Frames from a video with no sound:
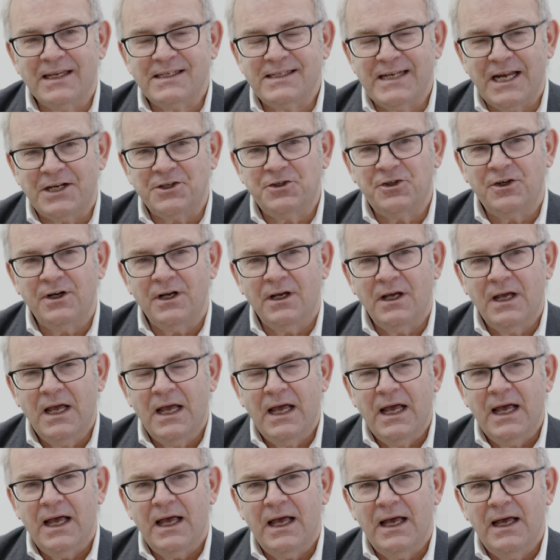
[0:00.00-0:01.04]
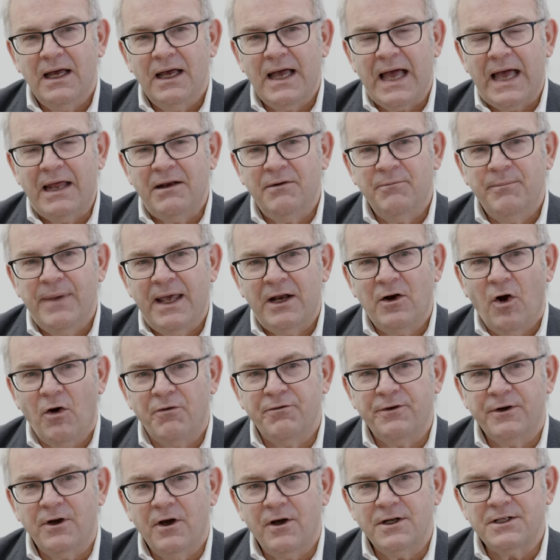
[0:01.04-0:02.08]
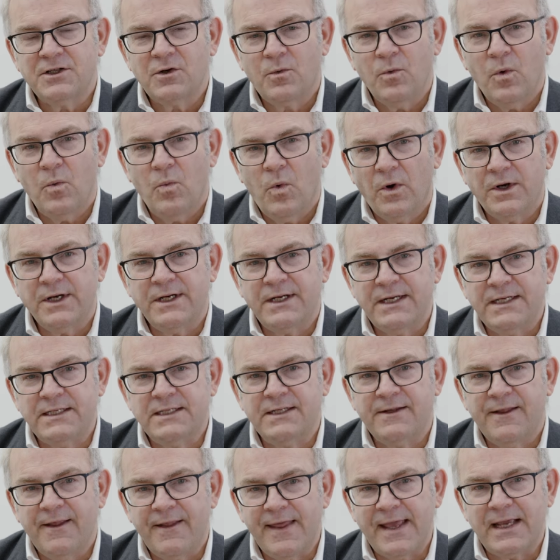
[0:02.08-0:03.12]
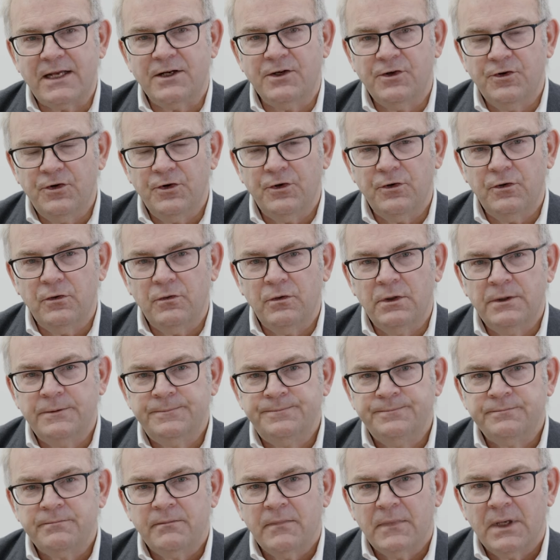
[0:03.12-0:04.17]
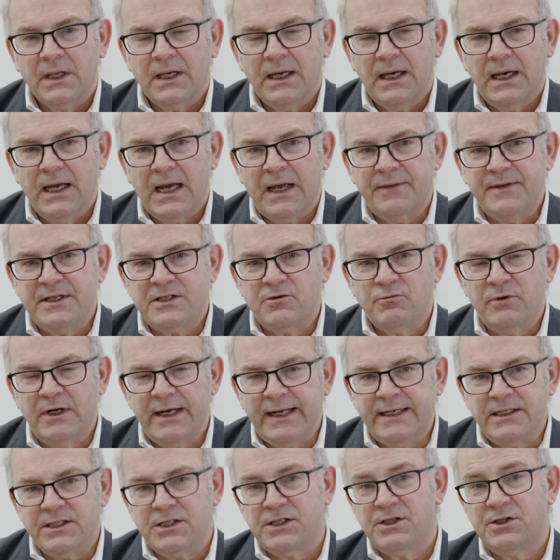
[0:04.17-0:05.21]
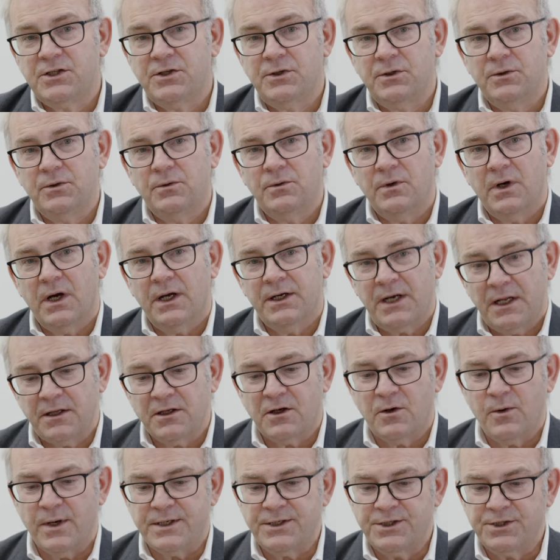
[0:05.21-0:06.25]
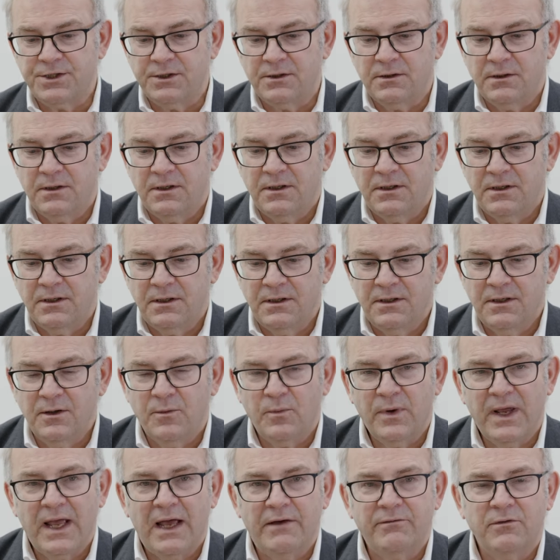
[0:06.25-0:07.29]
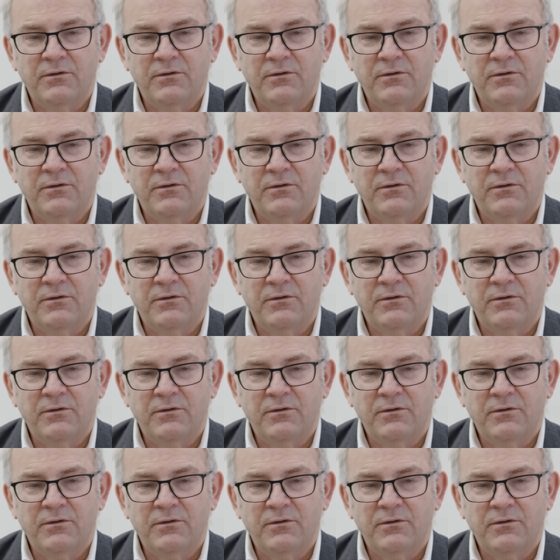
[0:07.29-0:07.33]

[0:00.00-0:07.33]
etc. And men often ask what it is that they can do. And this relates to another question that